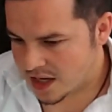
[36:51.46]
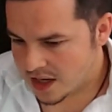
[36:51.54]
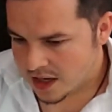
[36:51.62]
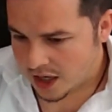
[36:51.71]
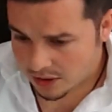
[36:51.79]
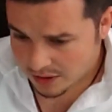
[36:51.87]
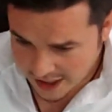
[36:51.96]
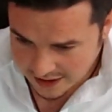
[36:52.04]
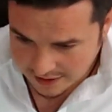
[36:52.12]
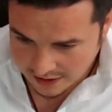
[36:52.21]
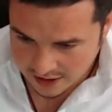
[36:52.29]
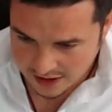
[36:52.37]

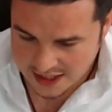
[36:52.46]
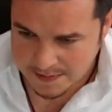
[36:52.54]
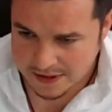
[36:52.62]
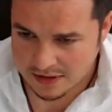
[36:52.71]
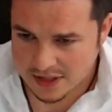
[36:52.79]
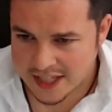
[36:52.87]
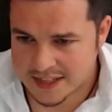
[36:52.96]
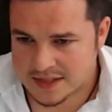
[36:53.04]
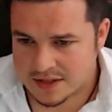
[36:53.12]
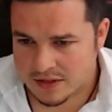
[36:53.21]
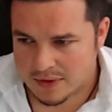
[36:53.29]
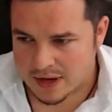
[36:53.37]
Okay, last but not least, on
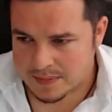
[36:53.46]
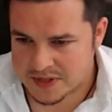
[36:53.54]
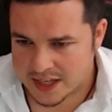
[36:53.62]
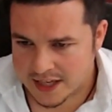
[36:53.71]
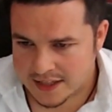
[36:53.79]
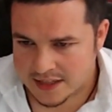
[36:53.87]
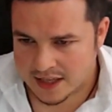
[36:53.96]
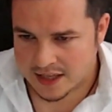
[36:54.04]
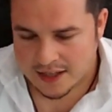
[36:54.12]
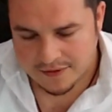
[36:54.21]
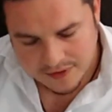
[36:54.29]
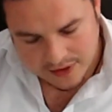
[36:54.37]
the website I
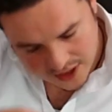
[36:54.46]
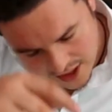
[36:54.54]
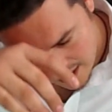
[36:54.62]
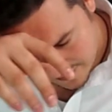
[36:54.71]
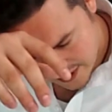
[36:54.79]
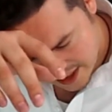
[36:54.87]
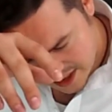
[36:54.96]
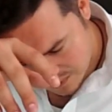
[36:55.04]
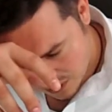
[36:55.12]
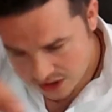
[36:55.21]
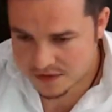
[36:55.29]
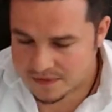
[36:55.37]
have the FX
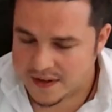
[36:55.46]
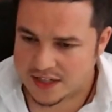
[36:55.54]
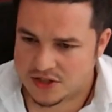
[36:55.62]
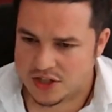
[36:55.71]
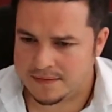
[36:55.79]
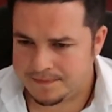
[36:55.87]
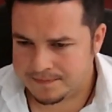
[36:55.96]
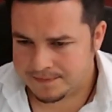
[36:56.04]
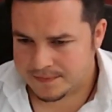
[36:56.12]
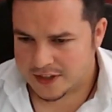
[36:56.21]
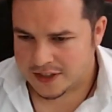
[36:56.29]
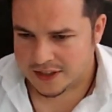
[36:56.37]
watch function.
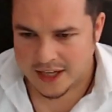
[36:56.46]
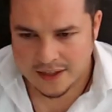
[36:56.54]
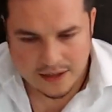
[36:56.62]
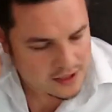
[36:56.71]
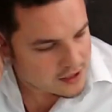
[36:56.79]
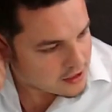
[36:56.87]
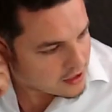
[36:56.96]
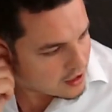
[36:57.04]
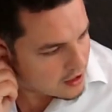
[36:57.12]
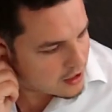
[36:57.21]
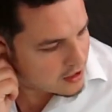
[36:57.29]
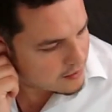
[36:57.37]
Okay,
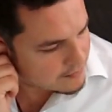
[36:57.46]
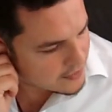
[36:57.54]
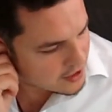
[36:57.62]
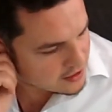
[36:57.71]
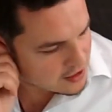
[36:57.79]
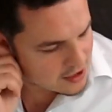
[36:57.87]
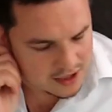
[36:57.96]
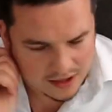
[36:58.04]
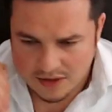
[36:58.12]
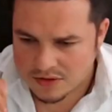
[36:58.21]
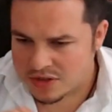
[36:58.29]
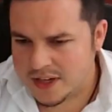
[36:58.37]
and I
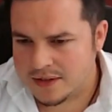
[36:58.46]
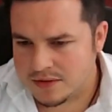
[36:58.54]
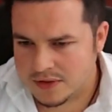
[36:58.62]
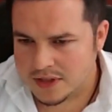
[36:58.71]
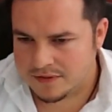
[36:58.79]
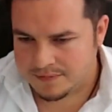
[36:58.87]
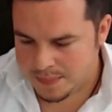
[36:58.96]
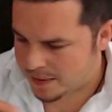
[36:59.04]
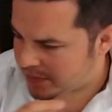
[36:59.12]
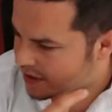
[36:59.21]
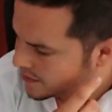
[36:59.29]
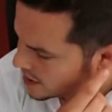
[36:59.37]
should really do a public video